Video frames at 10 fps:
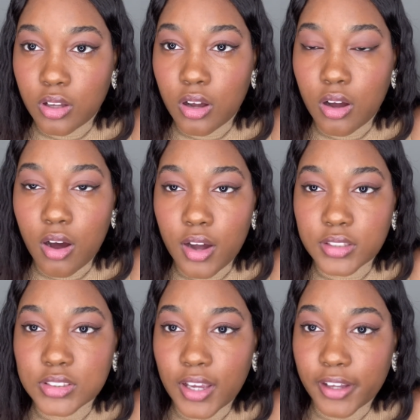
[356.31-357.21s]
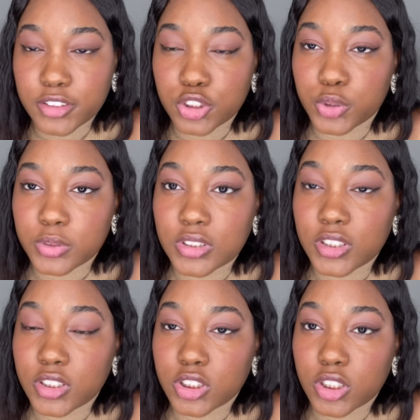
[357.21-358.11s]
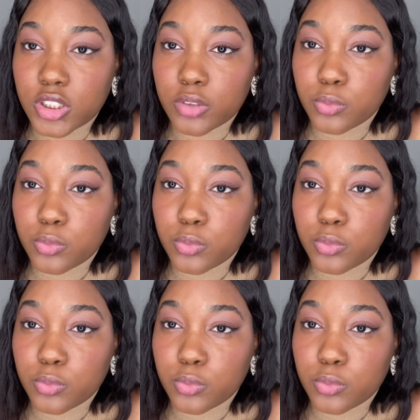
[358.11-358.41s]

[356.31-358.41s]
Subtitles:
contact your teacher.